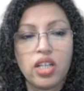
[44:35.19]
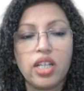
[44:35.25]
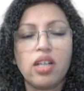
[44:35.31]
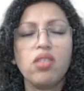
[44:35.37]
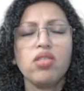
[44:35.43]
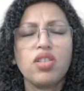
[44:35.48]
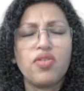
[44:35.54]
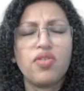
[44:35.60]

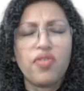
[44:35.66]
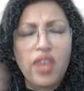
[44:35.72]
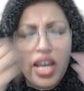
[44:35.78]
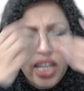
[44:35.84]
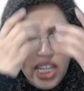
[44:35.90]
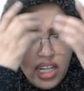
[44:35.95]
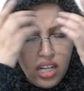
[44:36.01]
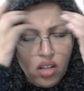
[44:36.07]
It looks
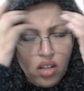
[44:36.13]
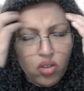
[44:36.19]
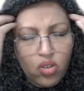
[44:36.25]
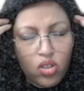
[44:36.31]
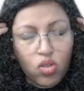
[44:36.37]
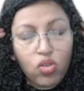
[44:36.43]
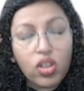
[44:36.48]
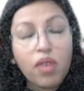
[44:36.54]
very
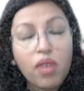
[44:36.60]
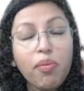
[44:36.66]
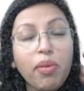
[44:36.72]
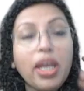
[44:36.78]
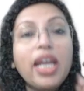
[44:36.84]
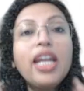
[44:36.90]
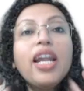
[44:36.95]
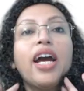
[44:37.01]
close to the
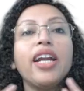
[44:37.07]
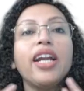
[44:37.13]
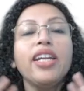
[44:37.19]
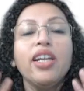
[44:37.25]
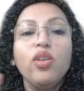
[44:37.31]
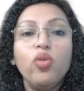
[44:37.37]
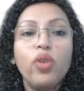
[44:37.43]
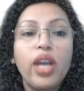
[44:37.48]
main
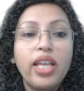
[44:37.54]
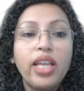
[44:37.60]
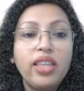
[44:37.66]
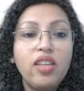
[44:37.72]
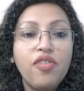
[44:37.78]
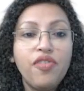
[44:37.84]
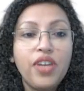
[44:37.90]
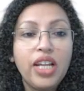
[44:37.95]
idea. You
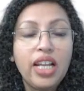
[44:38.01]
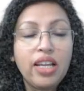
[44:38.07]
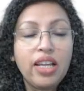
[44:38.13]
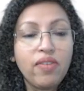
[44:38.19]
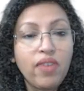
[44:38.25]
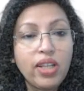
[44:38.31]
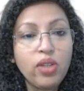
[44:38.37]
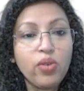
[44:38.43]
get the
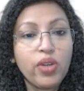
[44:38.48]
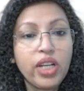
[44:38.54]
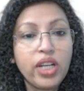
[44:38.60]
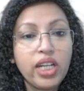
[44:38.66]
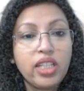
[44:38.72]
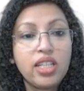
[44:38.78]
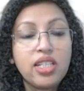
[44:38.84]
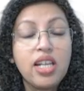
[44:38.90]
feeling when you
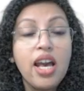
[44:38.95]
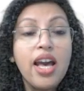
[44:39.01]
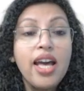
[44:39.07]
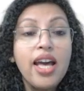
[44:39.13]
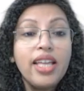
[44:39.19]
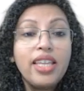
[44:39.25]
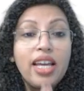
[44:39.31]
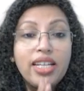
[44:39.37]
read this
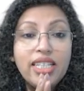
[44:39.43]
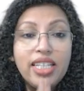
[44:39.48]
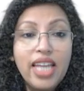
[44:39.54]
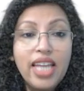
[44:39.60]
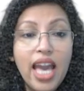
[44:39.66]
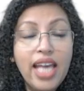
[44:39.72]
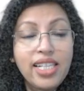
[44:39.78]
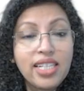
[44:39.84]
that
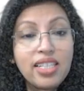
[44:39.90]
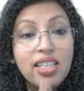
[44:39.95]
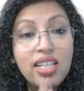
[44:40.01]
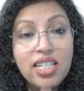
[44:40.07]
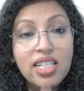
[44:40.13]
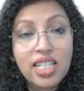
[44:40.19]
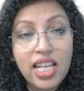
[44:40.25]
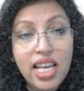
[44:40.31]
yes,
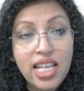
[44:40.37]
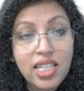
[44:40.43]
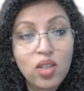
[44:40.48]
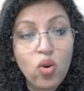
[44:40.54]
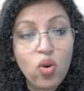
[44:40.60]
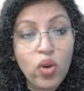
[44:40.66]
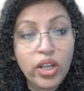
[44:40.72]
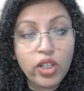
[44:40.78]
this
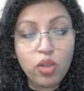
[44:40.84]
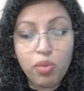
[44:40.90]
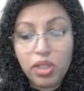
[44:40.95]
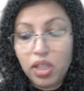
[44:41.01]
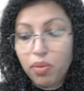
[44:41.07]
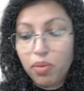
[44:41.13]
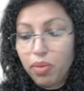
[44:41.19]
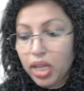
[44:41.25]
is going to
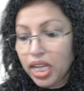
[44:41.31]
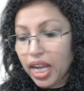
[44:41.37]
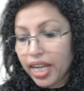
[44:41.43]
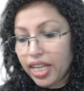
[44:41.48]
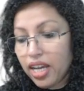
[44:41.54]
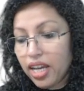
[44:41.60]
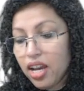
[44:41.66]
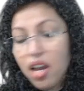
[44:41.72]
be the main
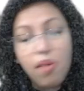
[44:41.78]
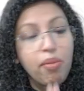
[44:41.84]
idea.